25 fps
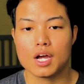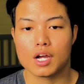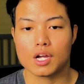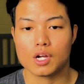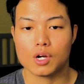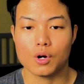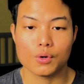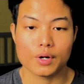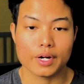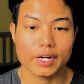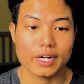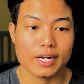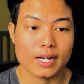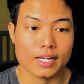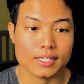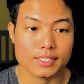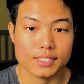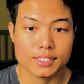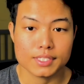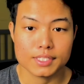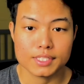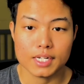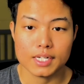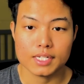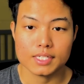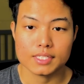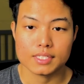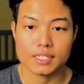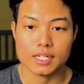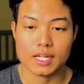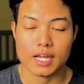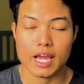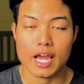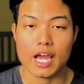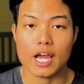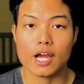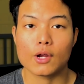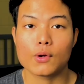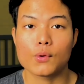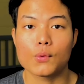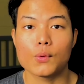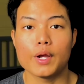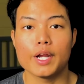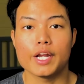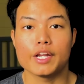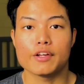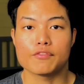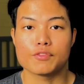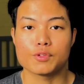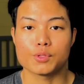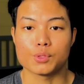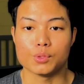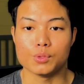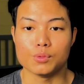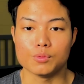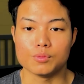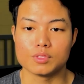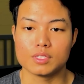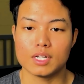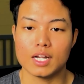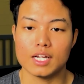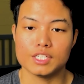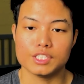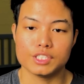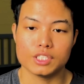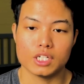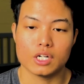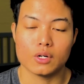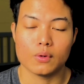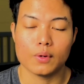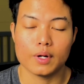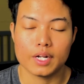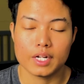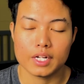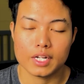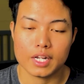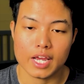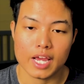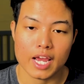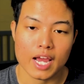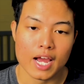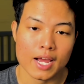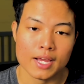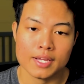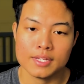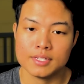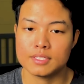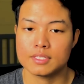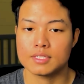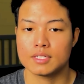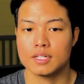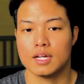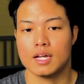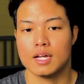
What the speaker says: coding assistants, and creative tools like generated AIs.